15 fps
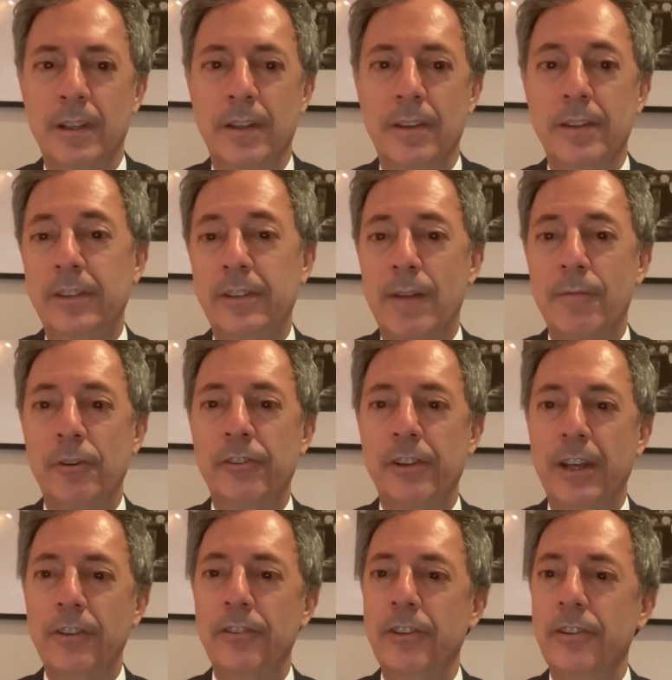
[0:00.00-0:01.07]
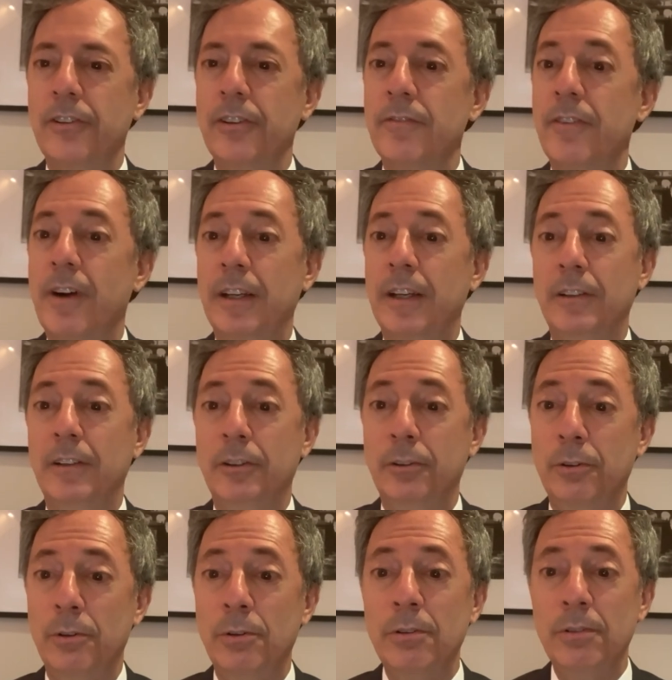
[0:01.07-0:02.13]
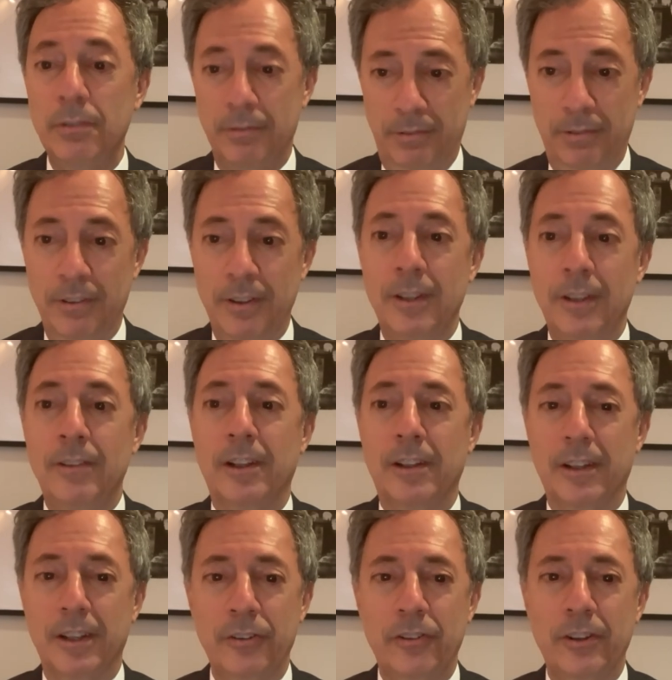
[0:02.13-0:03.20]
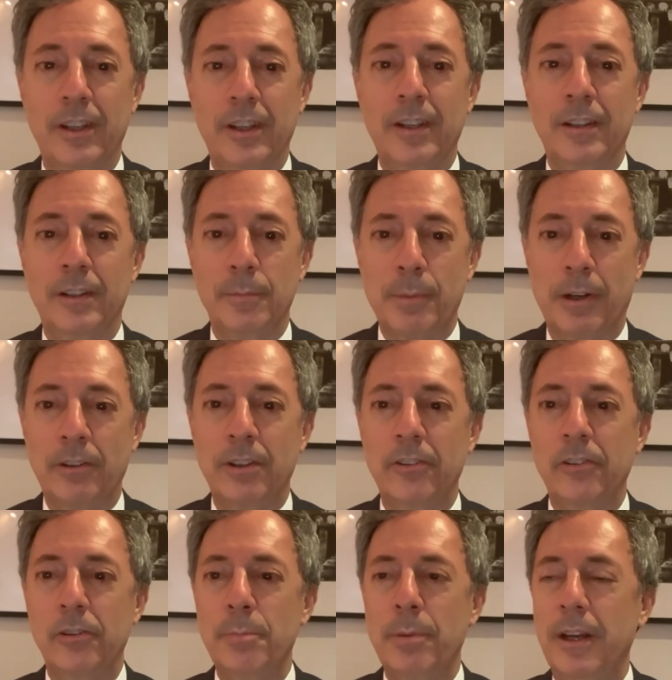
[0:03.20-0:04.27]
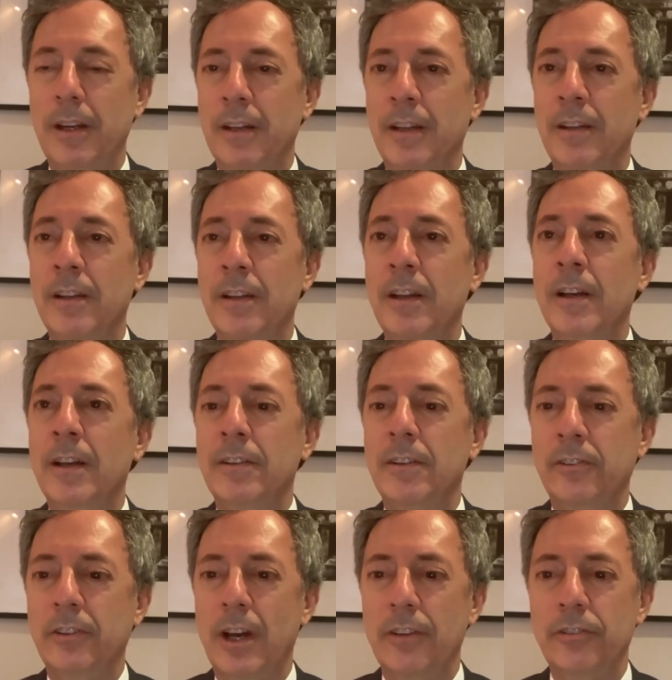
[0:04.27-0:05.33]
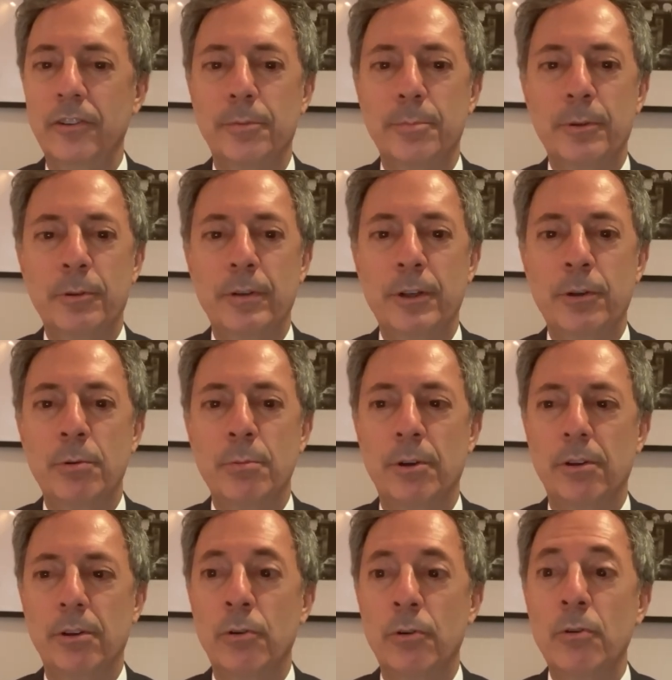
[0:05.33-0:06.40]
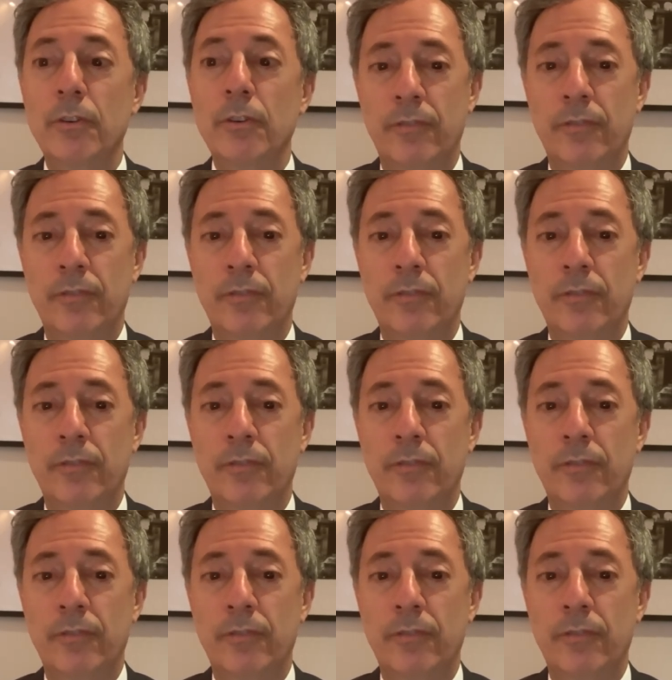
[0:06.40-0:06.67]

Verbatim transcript: These conversations invite you to listen and to participate in discussions between Hoover